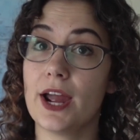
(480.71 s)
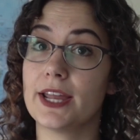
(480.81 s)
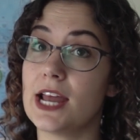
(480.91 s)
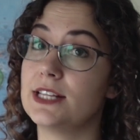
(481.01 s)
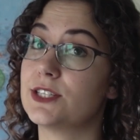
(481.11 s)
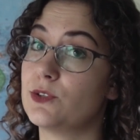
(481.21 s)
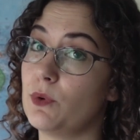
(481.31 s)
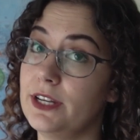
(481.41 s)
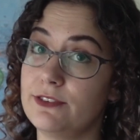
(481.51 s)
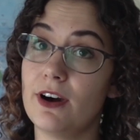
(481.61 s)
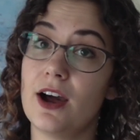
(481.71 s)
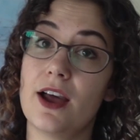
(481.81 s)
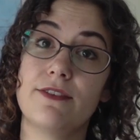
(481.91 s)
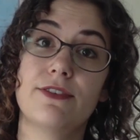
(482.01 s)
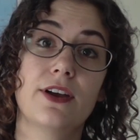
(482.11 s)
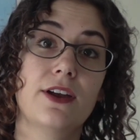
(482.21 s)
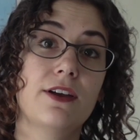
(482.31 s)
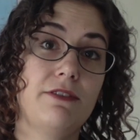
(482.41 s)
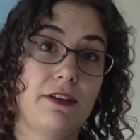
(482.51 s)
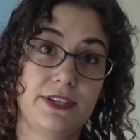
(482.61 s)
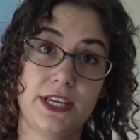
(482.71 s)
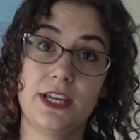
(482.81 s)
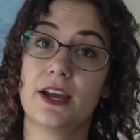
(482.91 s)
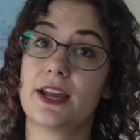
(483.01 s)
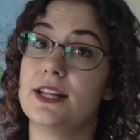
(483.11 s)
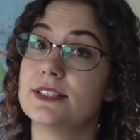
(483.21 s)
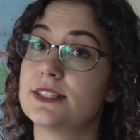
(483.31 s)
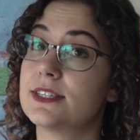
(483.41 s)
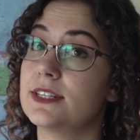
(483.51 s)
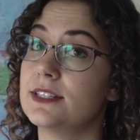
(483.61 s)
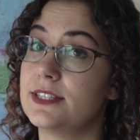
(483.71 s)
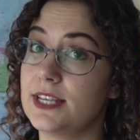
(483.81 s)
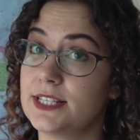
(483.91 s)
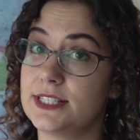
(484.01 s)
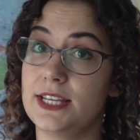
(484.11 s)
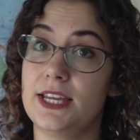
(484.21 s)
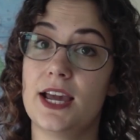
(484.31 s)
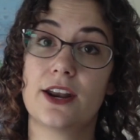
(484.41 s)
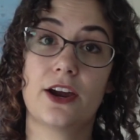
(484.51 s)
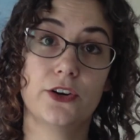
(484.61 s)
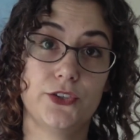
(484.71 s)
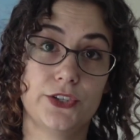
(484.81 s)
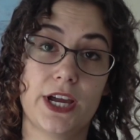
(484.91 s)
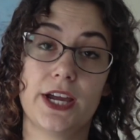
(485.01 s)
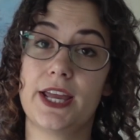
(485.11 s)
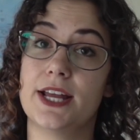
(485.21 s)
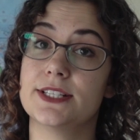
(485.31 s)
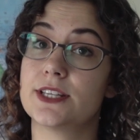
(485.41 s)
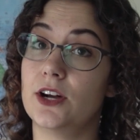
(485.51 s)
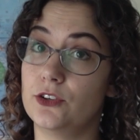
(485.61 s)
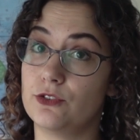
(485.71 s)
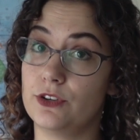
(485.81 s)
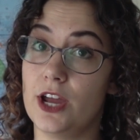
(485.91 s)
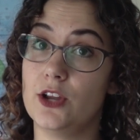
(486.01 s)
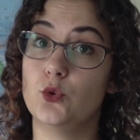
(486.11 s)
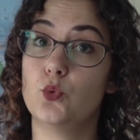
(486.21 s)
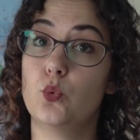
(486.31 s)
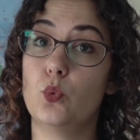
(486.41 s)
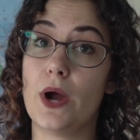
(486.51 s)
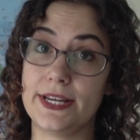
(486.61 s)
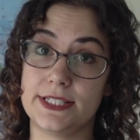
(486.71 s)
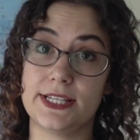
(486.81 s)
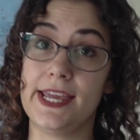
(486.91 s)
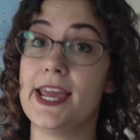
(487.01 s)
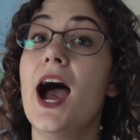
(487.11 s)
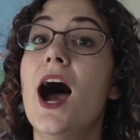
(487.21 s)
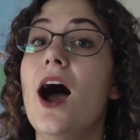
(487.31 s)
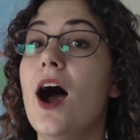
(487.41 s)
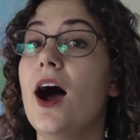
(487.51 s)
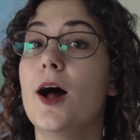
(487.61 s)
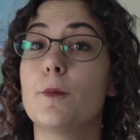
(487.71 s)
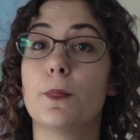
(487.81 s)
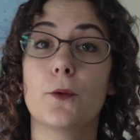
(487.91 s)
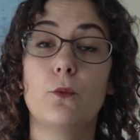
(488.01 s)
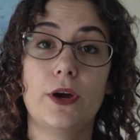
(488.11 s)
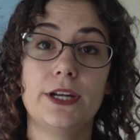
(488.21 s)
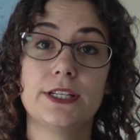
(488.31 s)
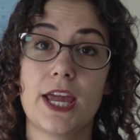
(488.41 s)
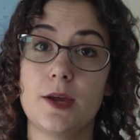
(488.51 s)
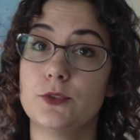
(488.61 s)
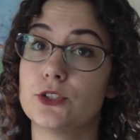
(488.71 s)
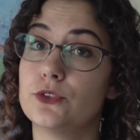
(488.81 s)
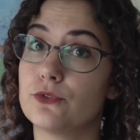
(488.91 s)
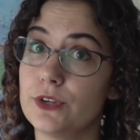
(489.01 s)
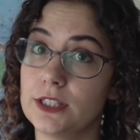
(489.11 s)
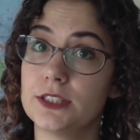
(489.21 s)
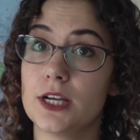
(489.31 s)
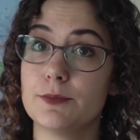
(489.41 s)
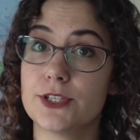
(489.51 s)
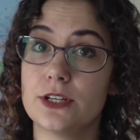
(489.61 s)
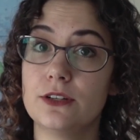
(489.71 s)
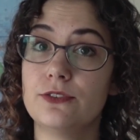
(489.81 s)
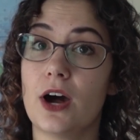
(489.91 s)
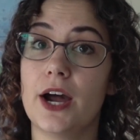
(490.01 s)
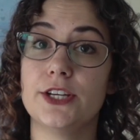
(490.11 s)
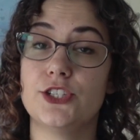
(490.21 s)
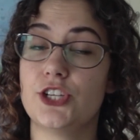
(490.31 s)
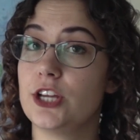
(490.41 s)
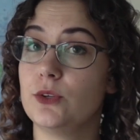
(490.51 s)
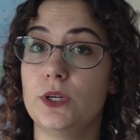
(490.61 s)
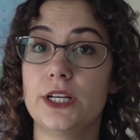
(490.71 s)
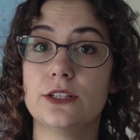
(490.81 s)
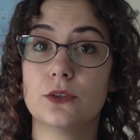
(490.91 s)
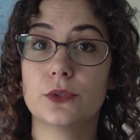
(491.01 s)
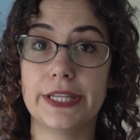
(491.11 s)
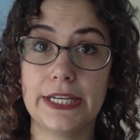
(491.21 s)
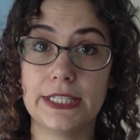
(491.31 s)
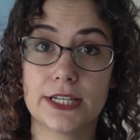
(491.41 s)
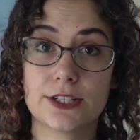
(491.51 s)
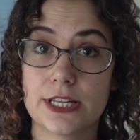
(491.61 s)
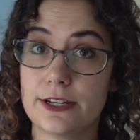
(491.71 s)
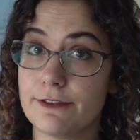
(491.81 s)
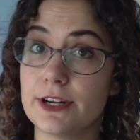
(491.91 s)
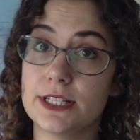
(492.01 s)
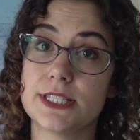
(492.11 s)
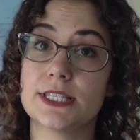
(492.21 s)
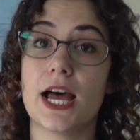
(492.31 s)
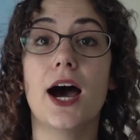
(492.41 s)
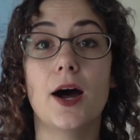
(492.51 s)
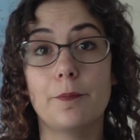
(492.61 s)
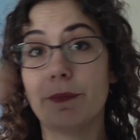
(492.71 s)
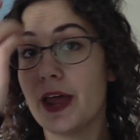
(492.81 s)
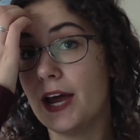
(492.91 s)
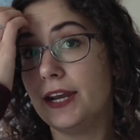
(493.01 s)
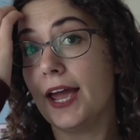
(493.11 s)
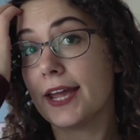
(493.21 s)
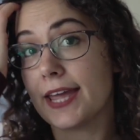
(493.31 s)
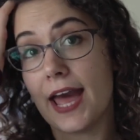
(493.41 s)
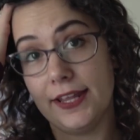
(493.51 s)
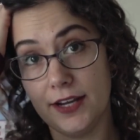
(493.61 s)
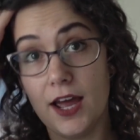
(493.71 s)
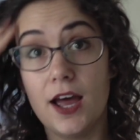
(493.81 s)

against 25, 50 against 60, and 100 against 120. When it came to the real-time stuff, I genuinely don't think there's a difference. And again,